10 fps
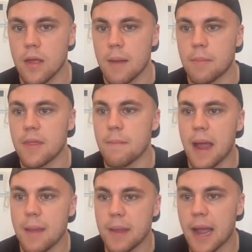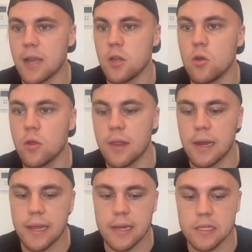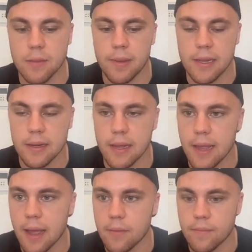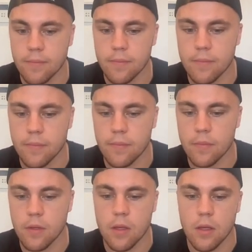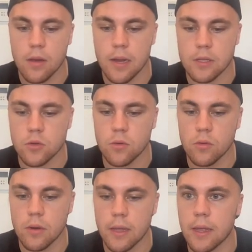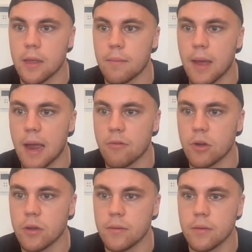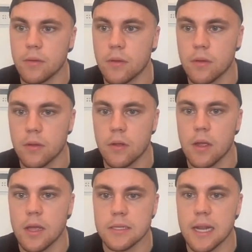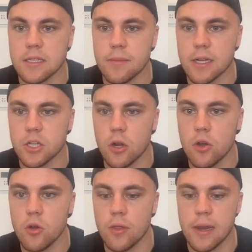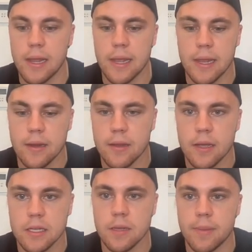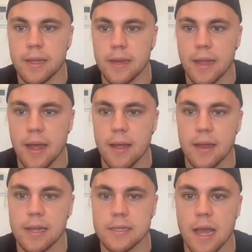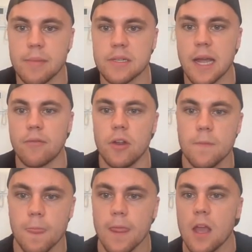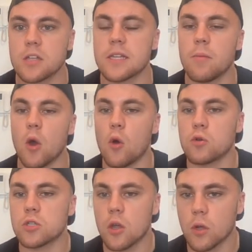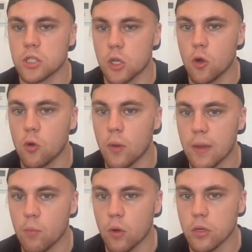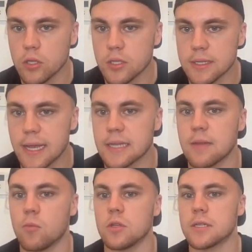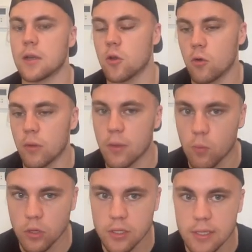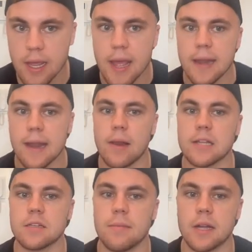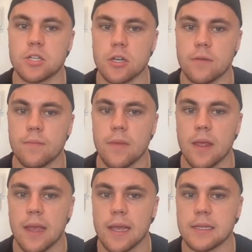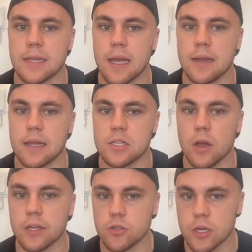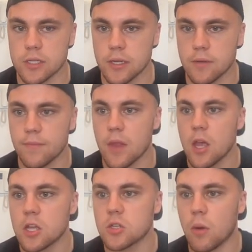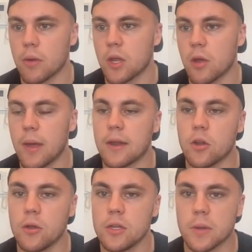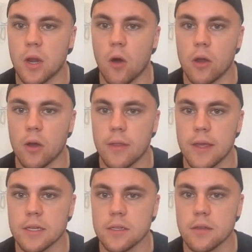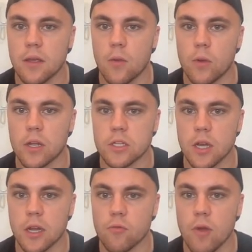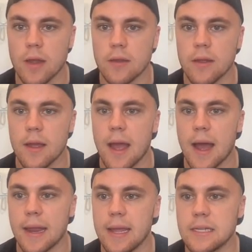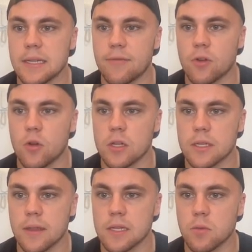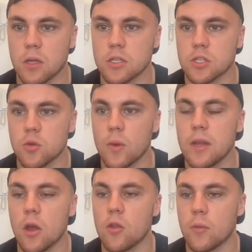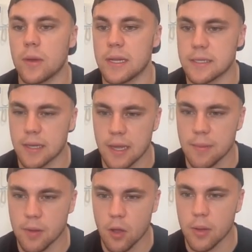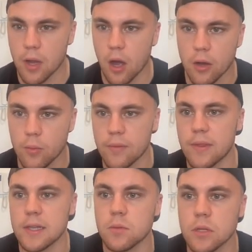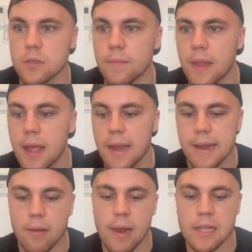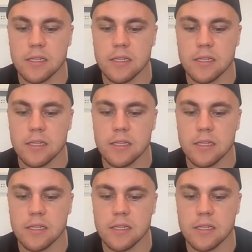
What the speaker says: But then maybe another lead has appeared here. Let's call him Harry. So let's imagine another lead has appeared here and his name is Harry. So then we also want to call him once, text him once and call him once. Now let's imagine he said he's not interested. So what we can go ahead and do is we can highlight this, we can turn it red, and he's a different color to these ones, so we know that we need to keep going on with these ones. Now, let's